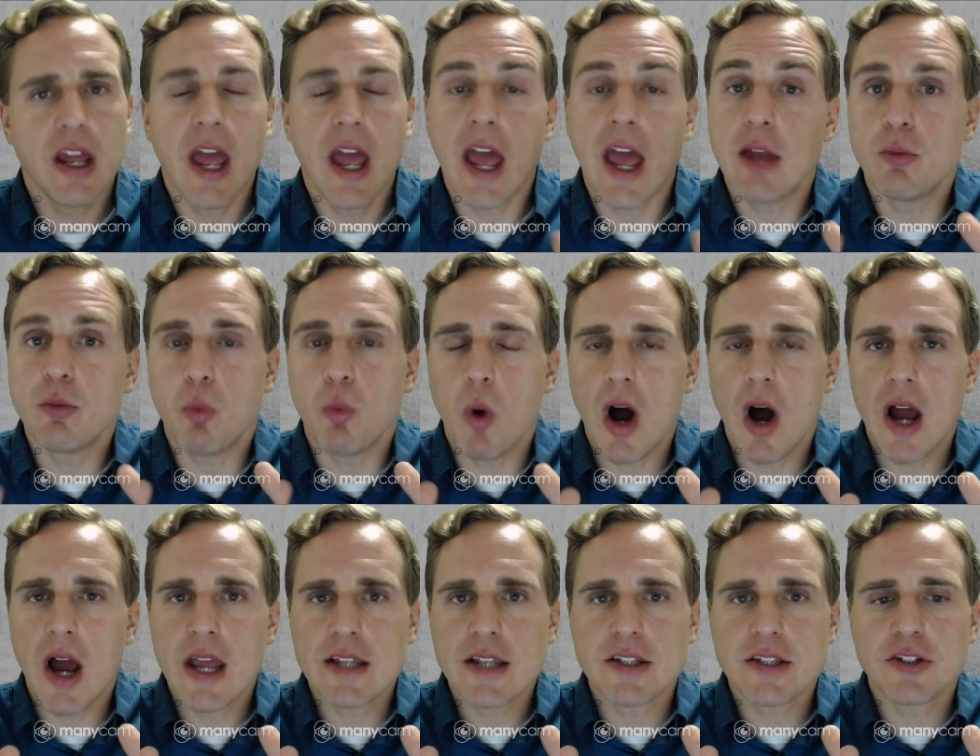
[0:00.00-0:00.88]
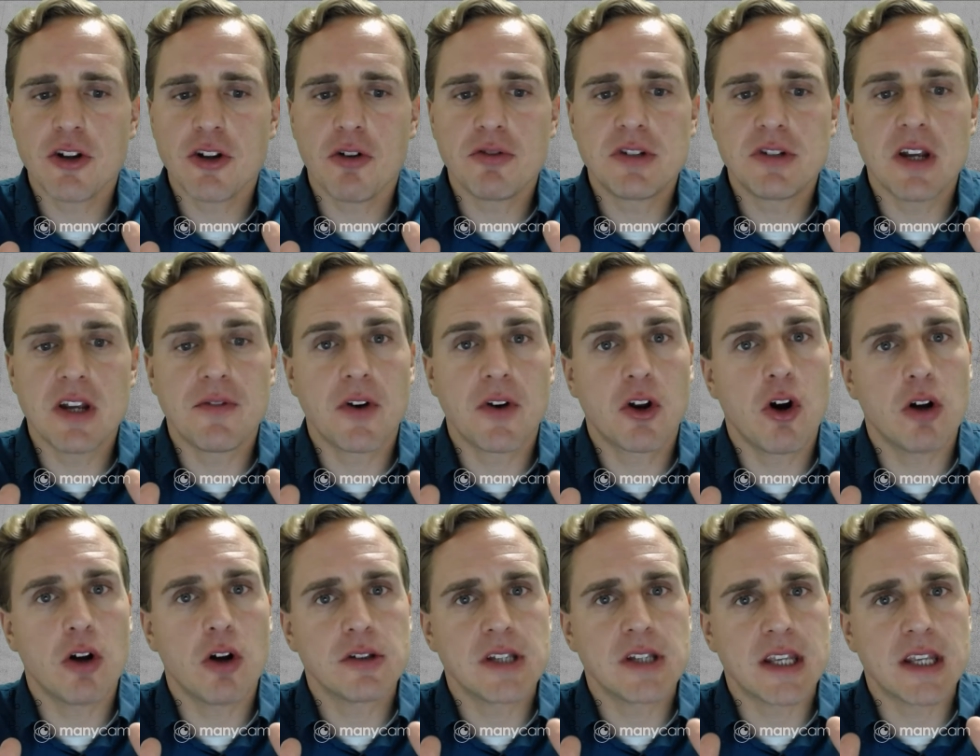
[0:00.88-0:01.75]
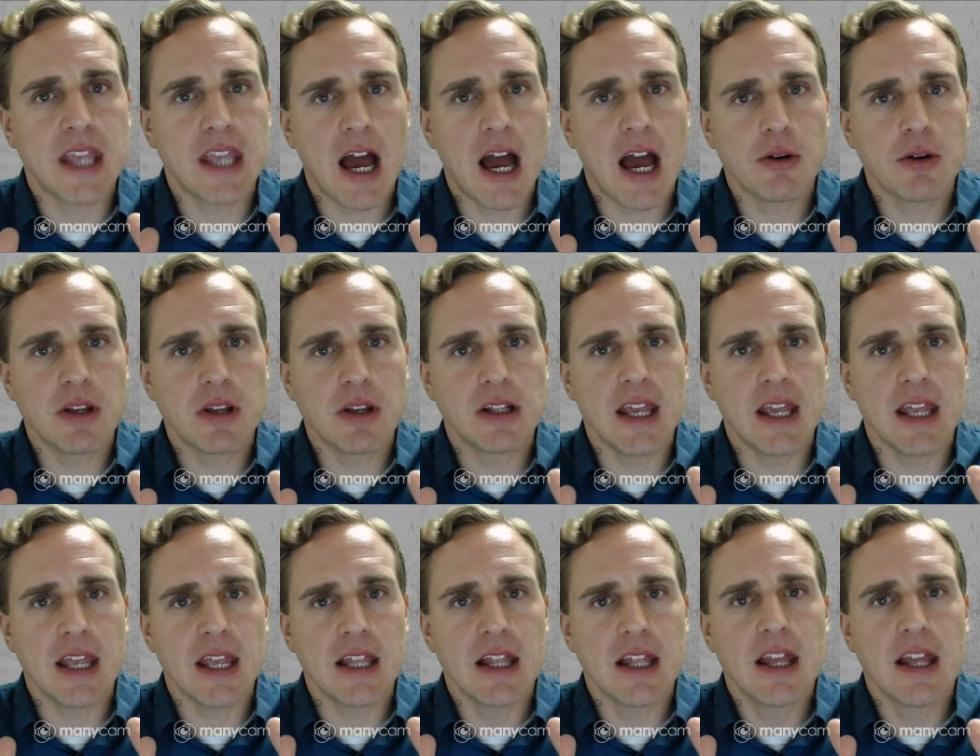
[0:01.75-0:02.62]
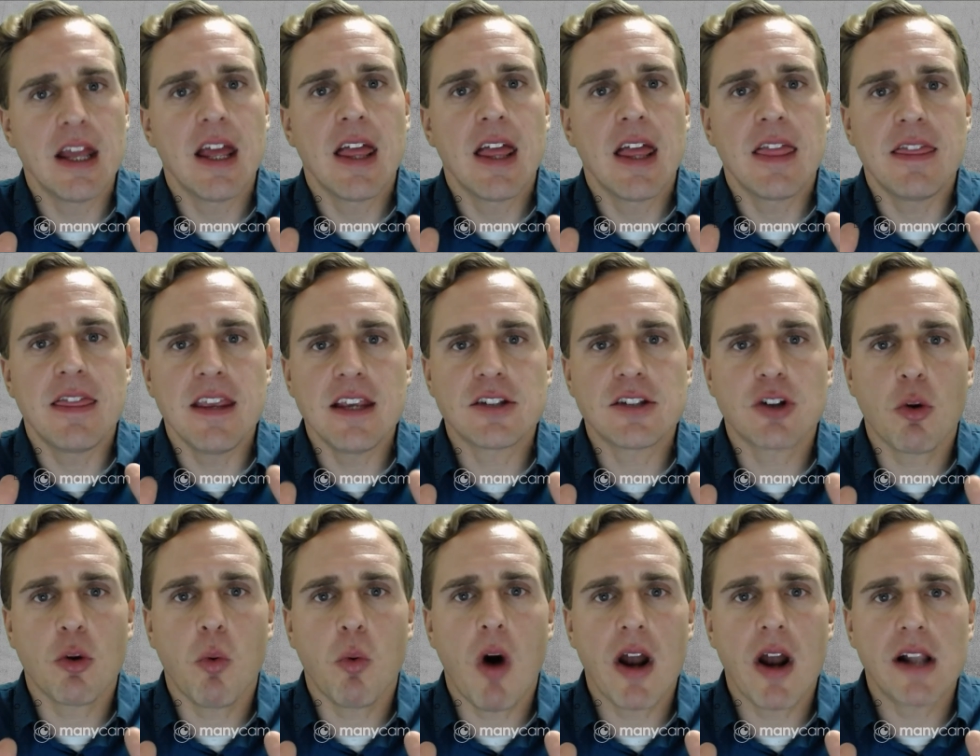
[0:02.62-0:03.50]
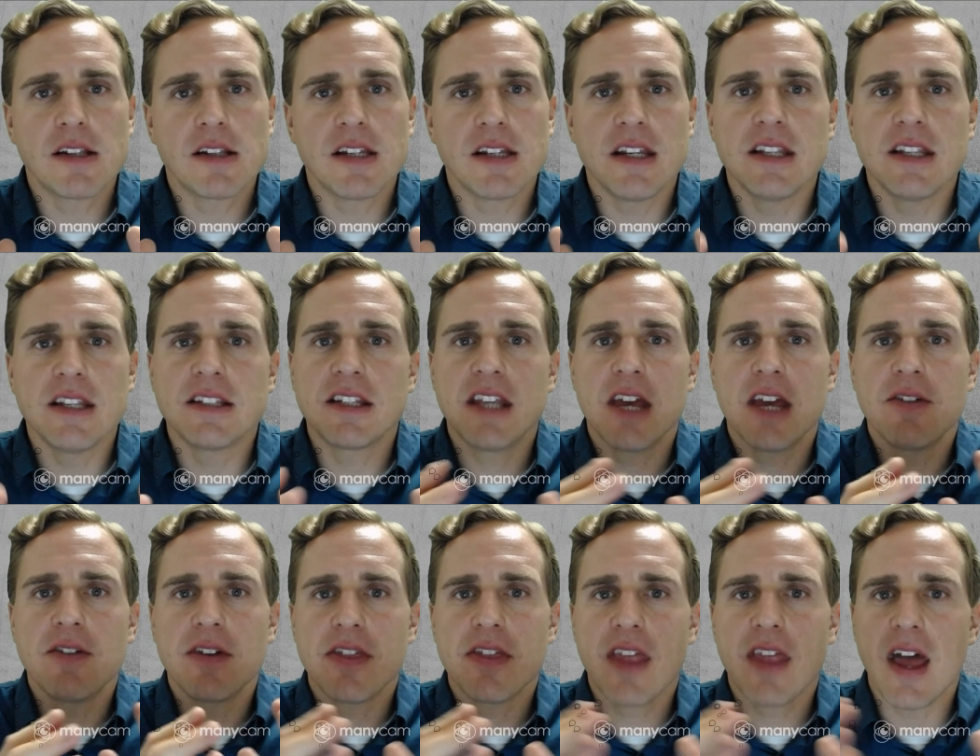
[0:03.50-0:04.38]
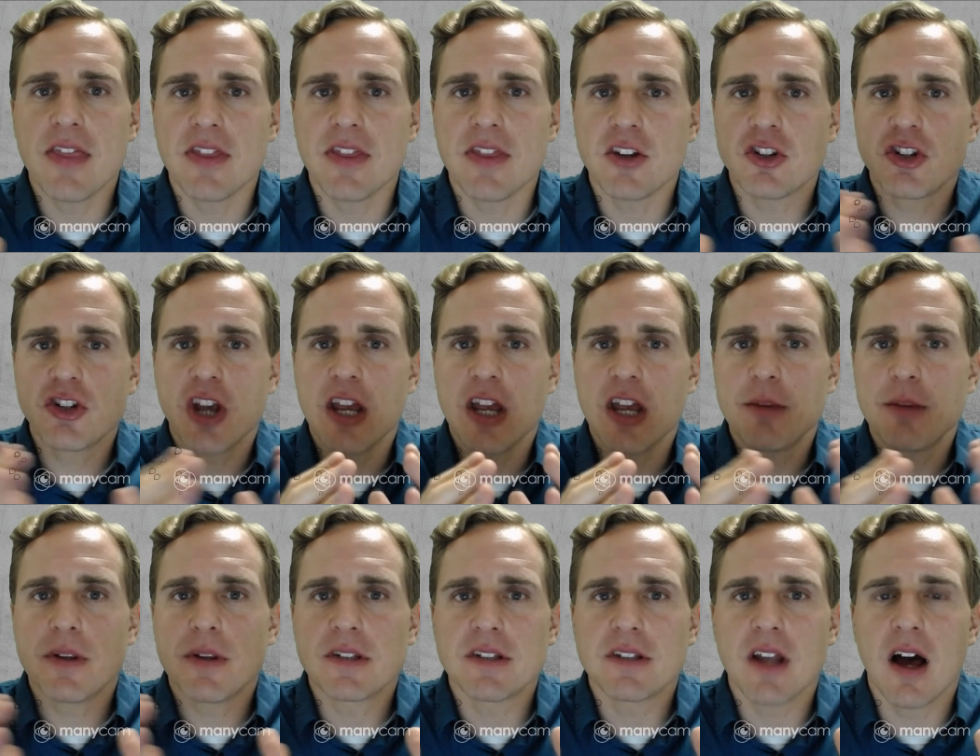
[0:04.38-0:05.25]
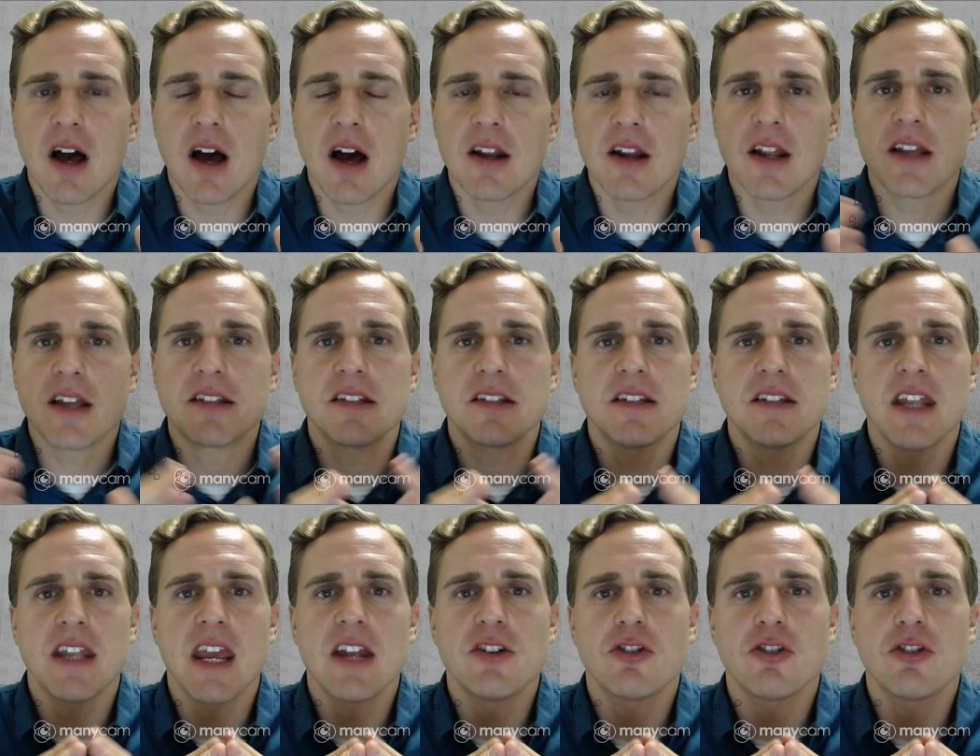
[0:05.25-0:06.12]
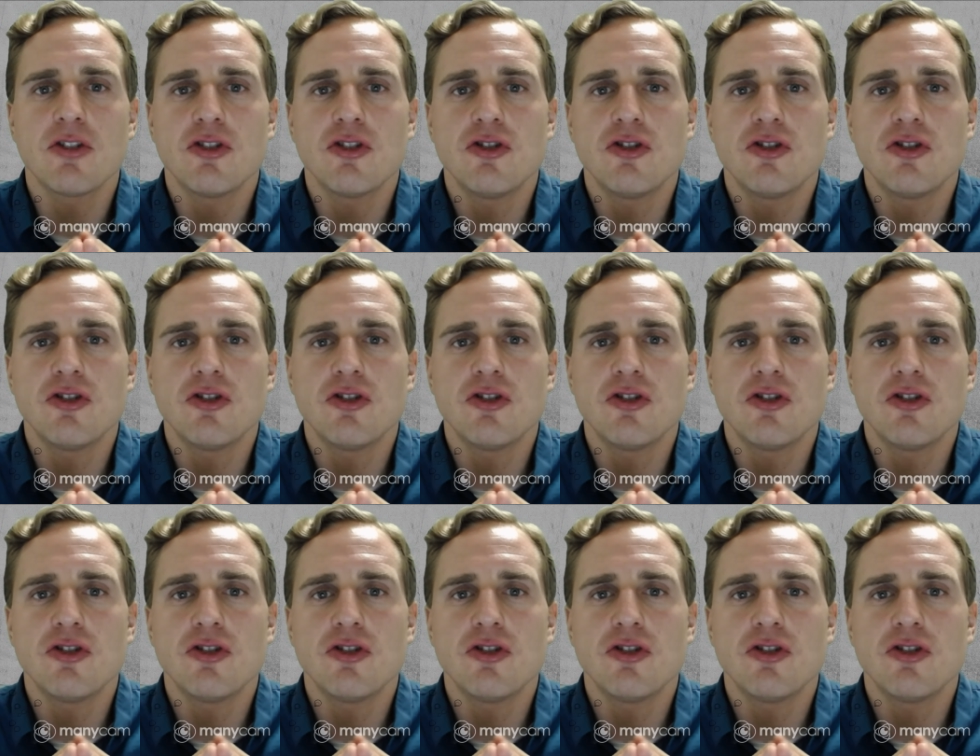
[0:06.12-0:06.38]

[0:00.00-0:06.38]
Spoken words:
and why it's so difficult to calculate these quantities given that the shape is not a standard